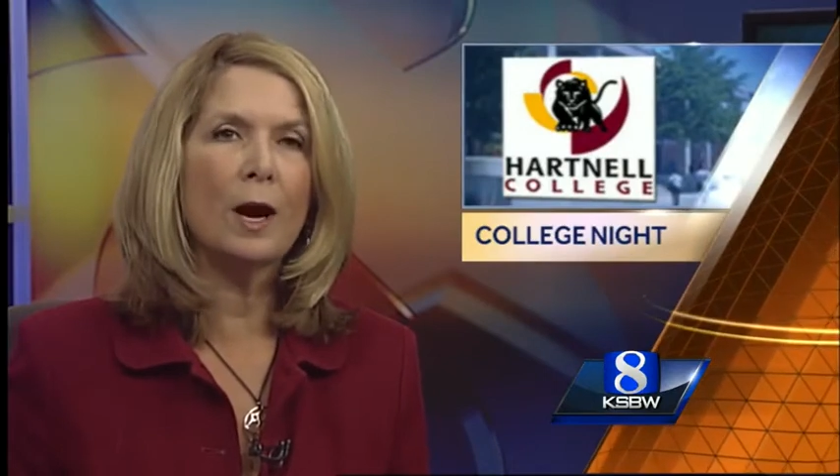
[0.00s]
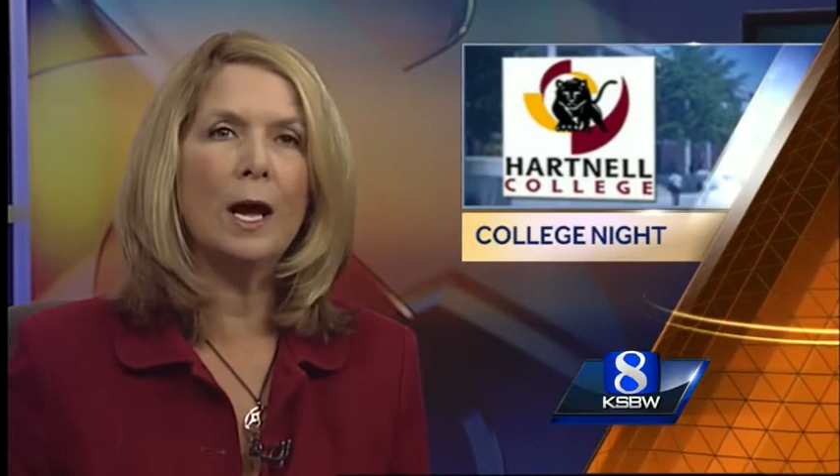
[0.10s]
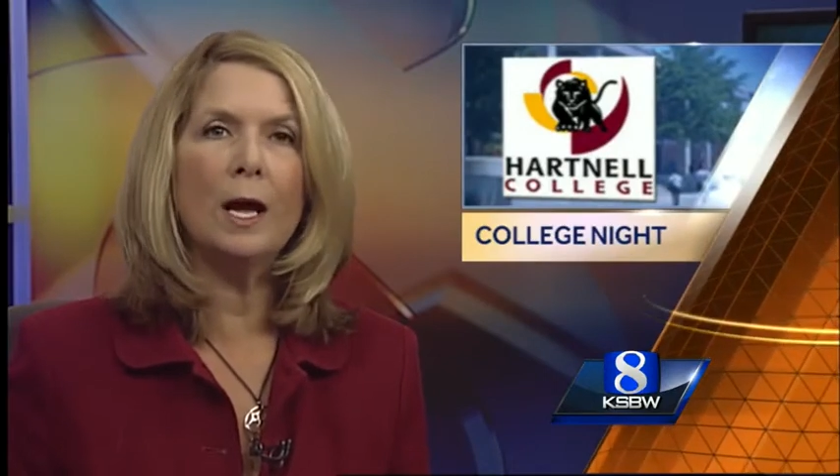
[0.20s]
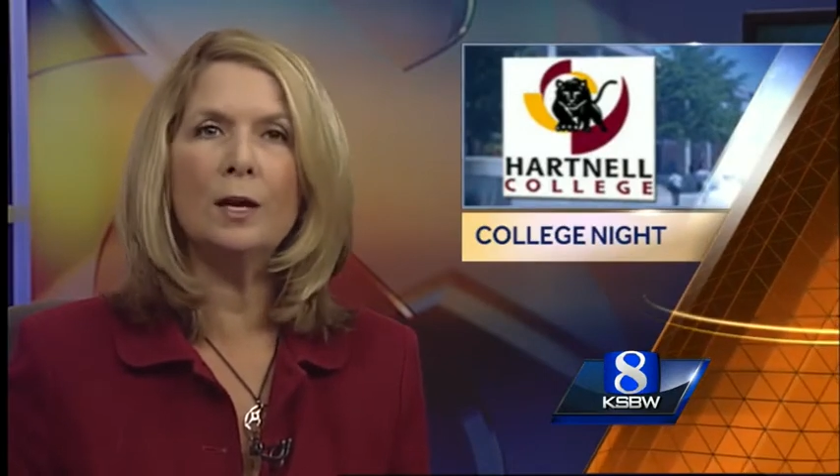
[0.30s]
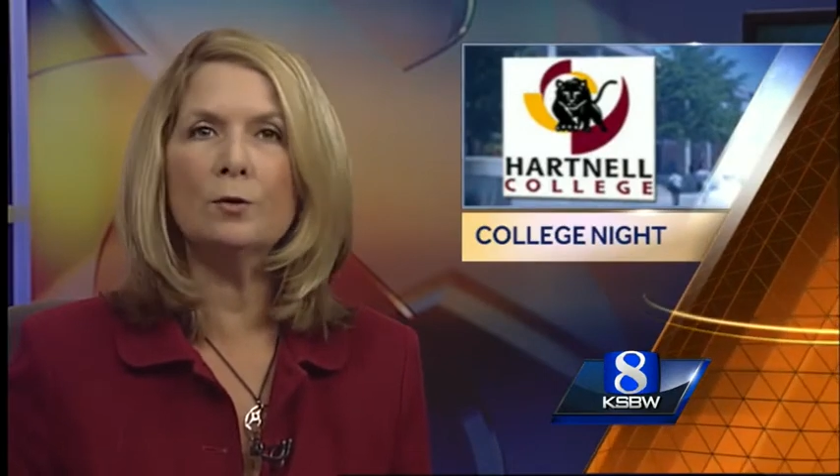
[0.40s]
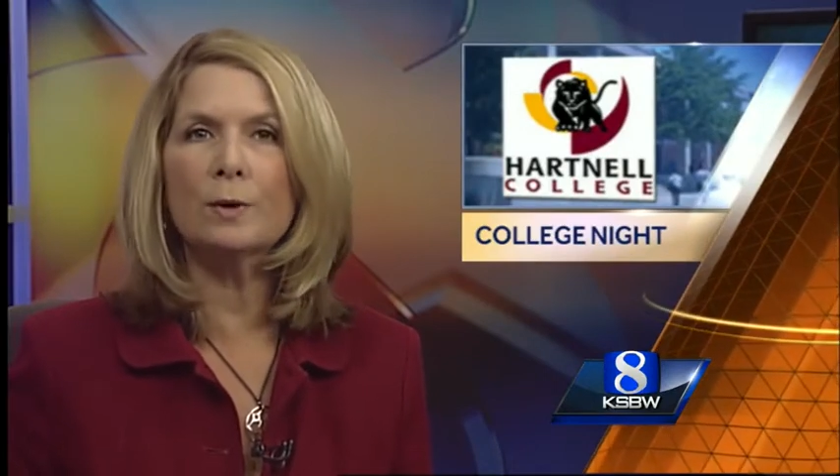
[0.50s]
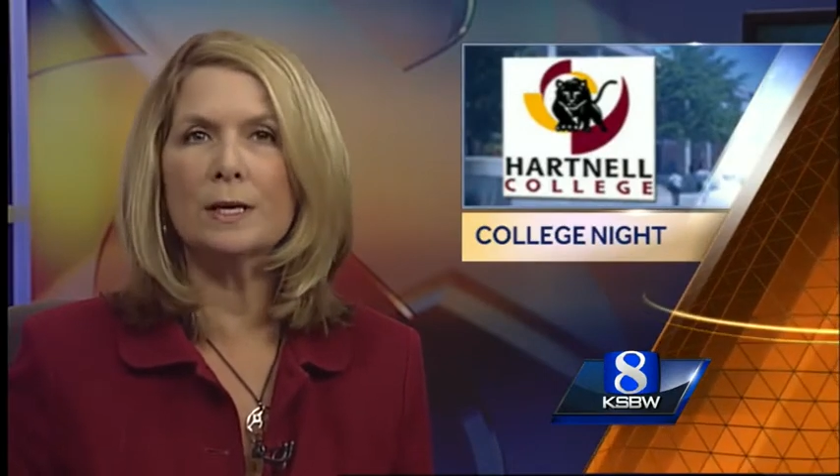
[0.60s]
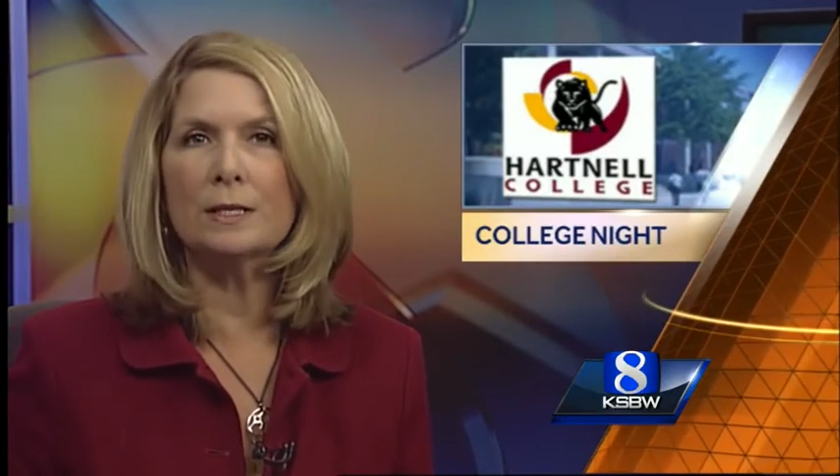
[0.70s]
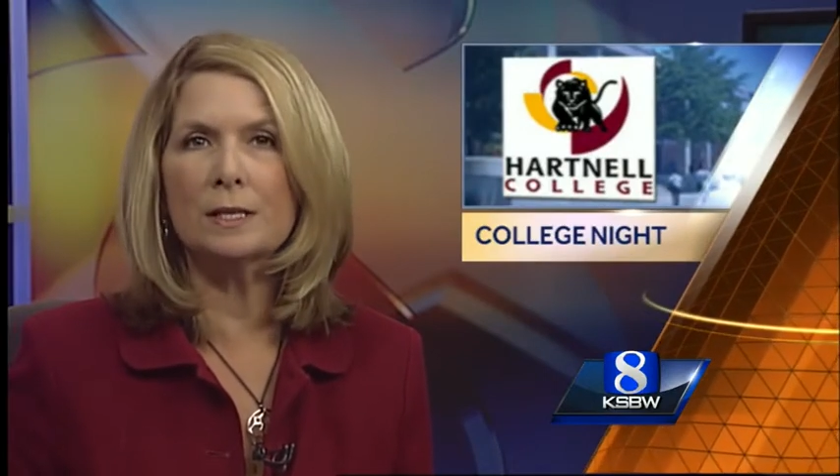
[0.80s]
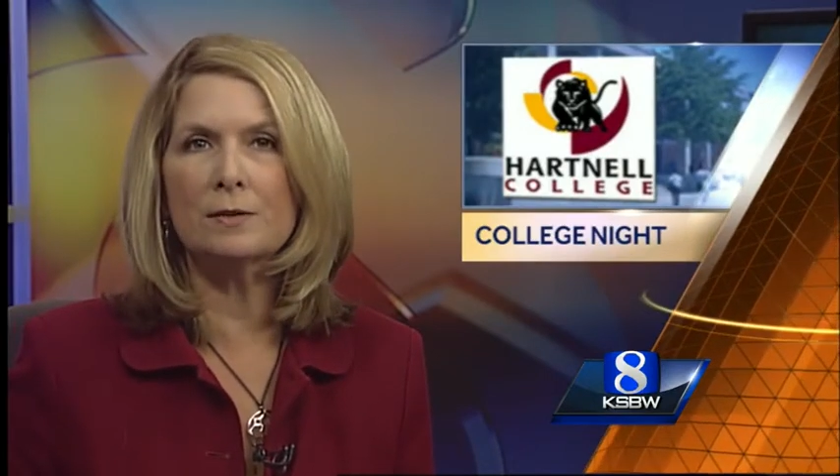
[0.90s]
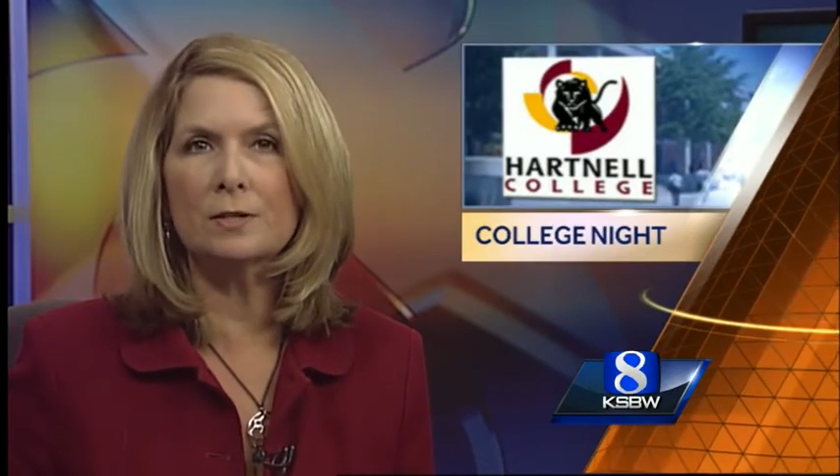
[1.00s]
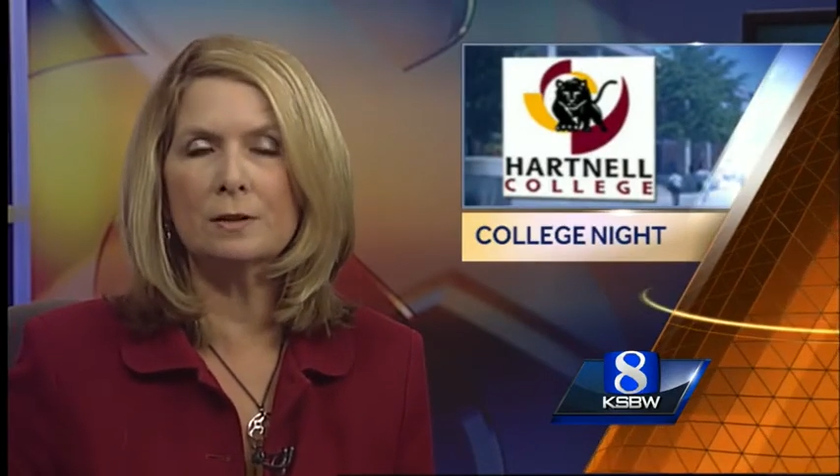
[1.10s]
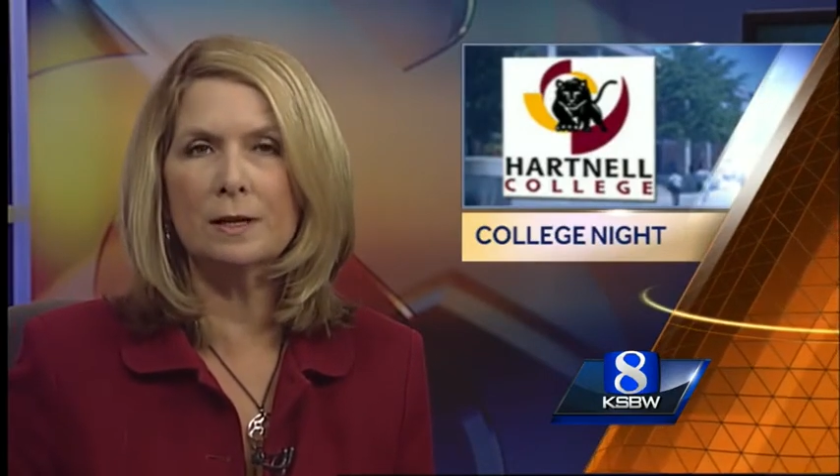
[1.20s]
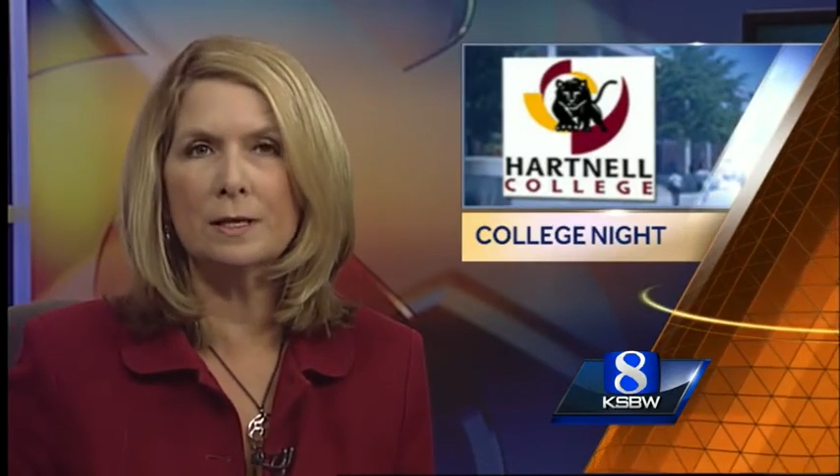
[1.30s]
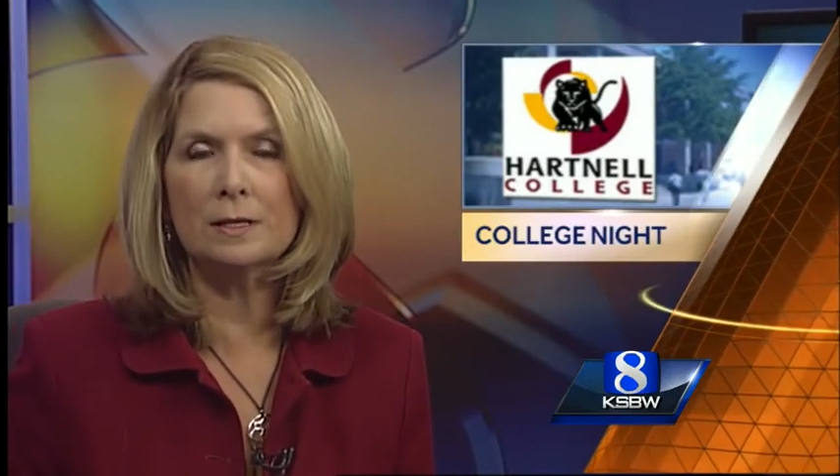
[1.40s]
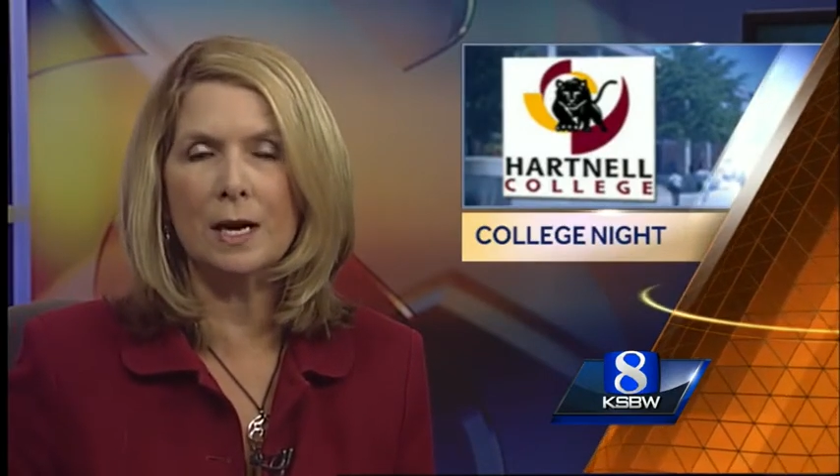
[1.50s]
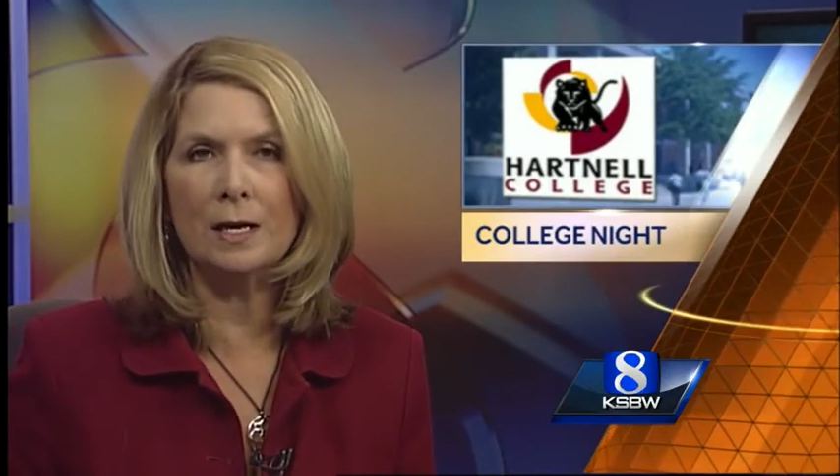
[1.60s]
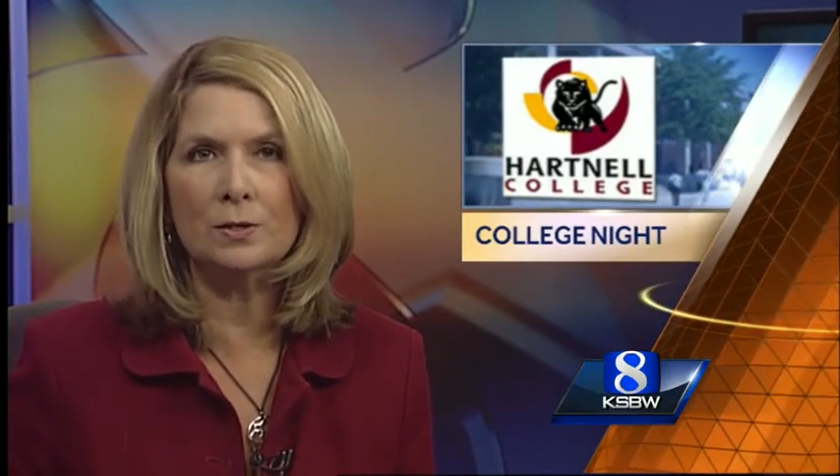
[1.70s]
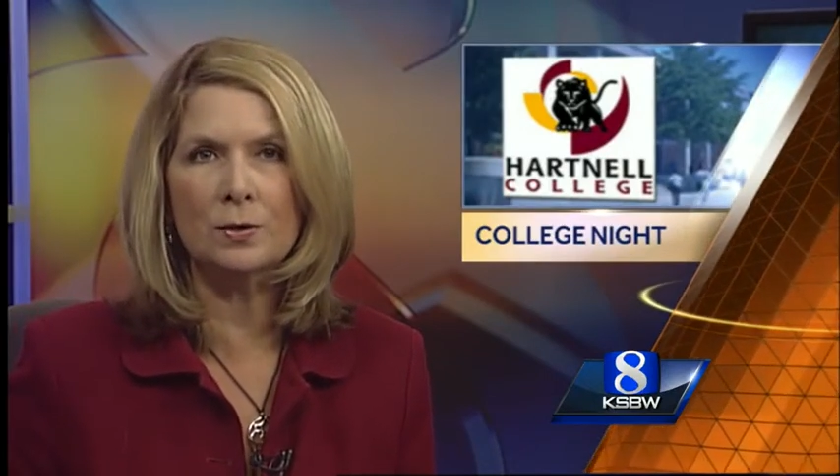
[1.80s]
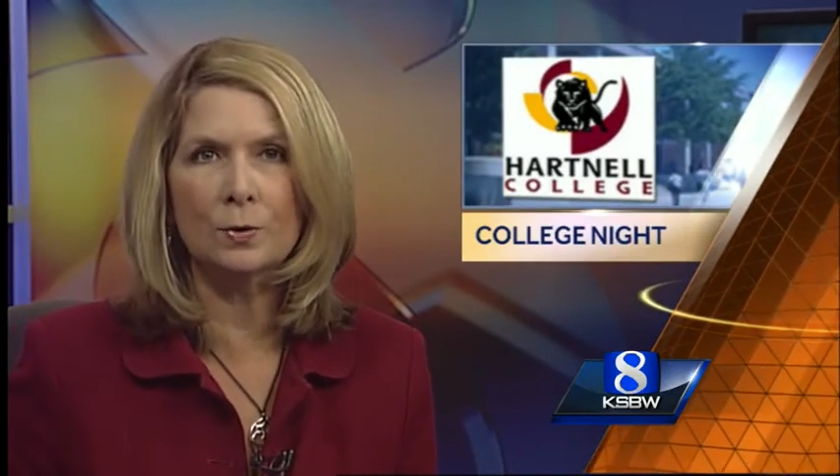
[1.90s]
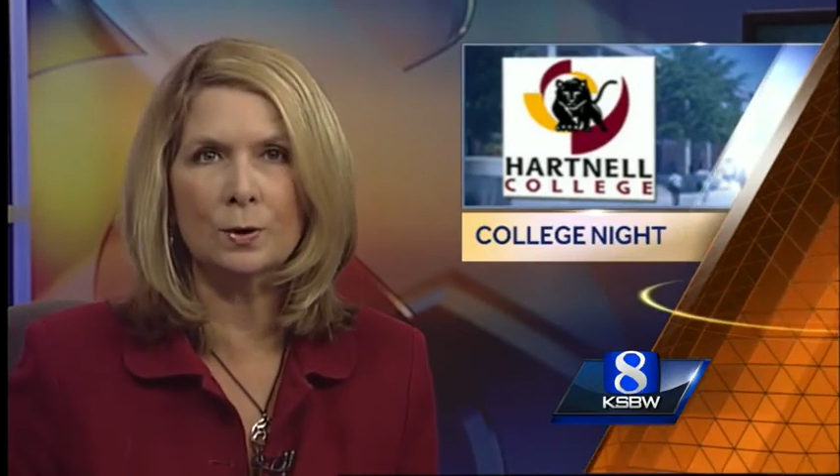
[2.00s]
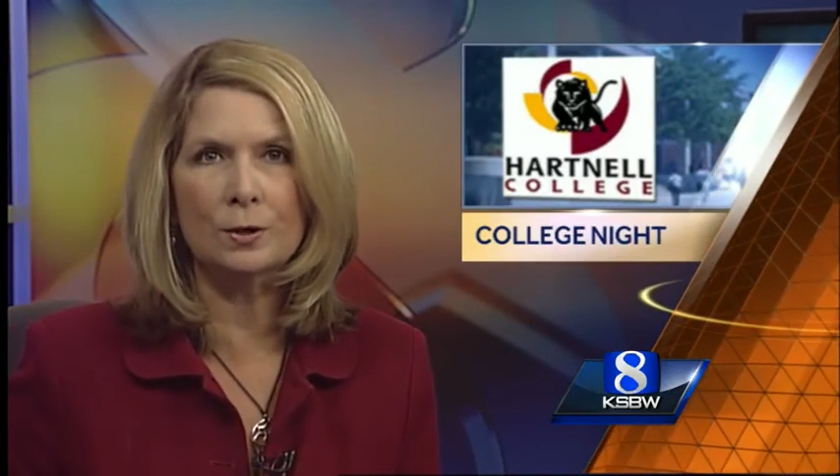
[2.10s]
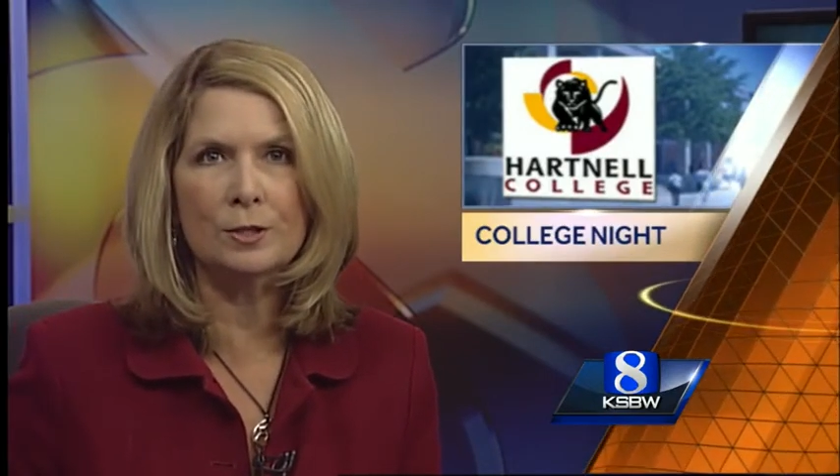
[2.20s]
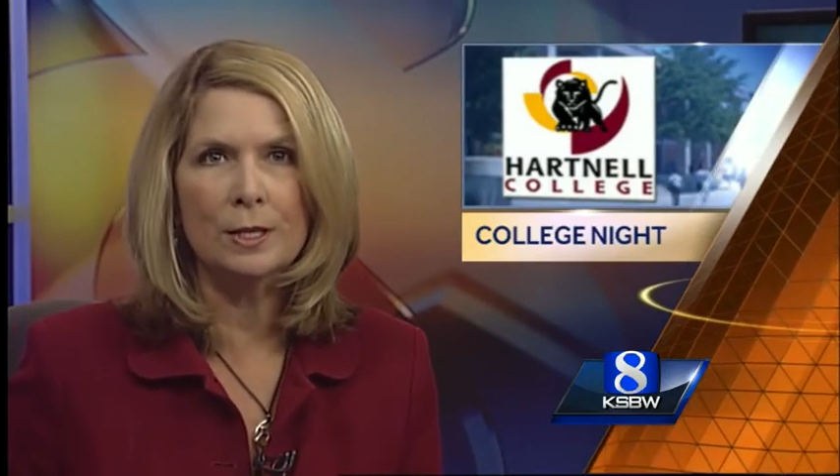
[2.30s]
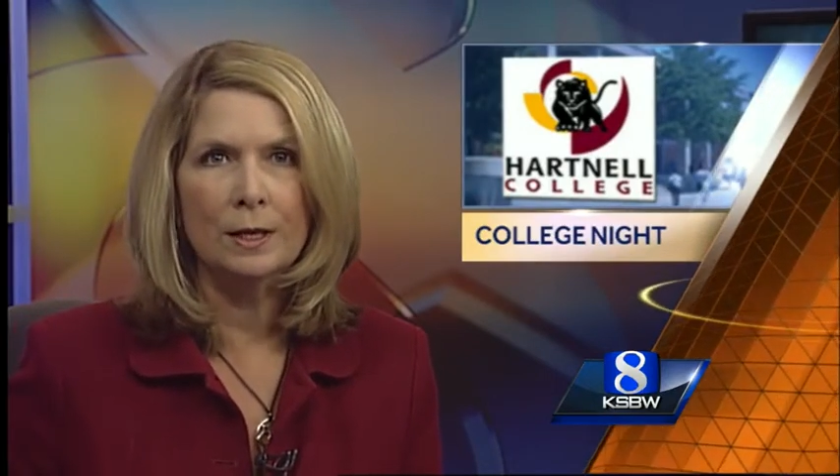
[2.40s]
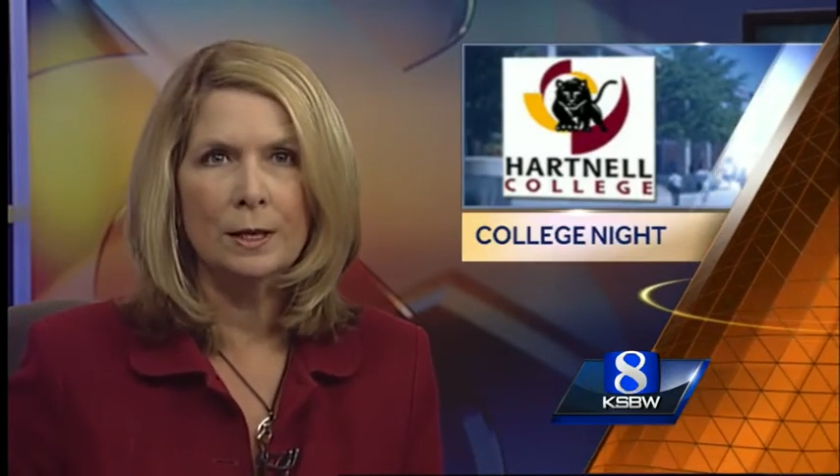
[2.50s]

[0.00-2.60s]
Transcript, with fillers: for hundreds of Salinas high schoolers.